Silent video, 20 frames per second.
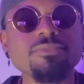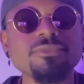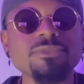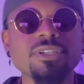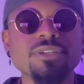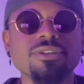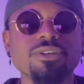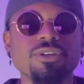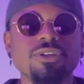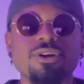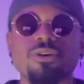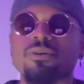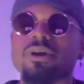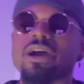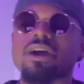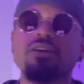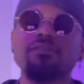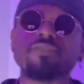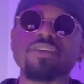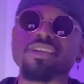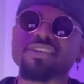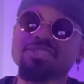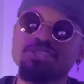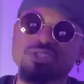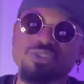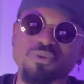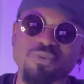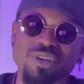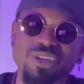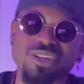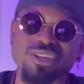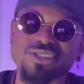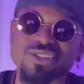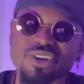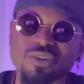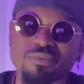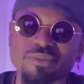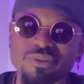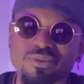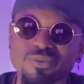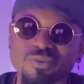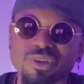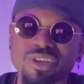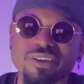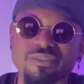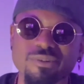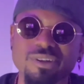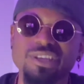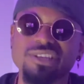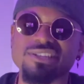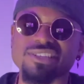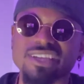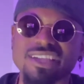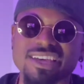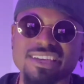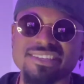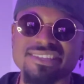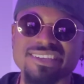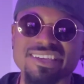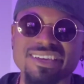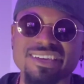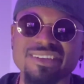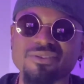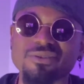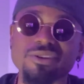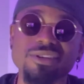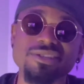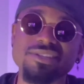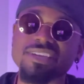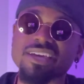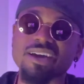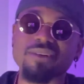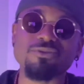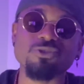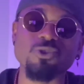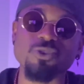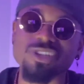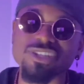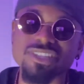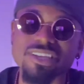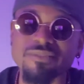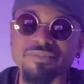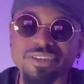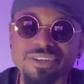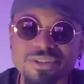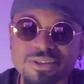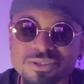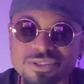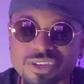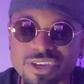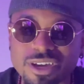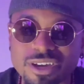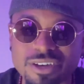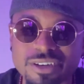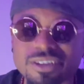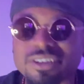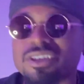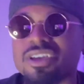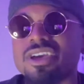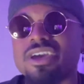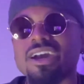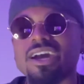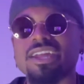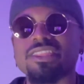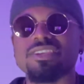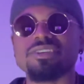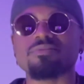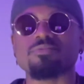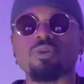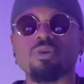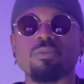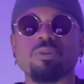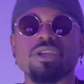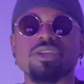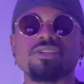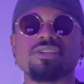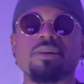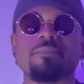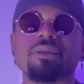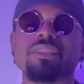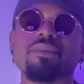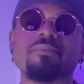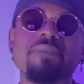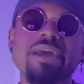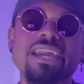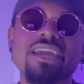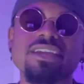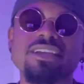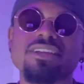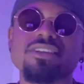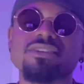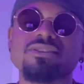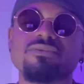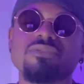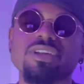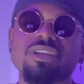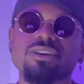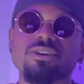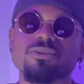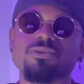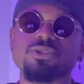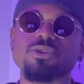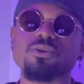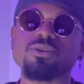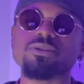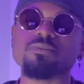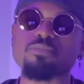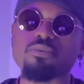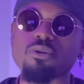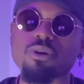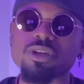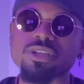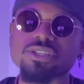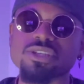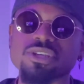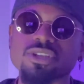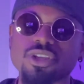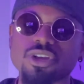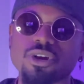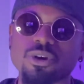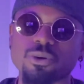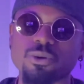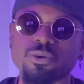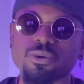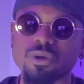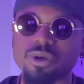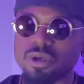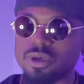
You know, however it is that you want to interpret whatever it is that I said, you can say I'm 27 years young at this moment in time, at the making of this video. So it's important to know.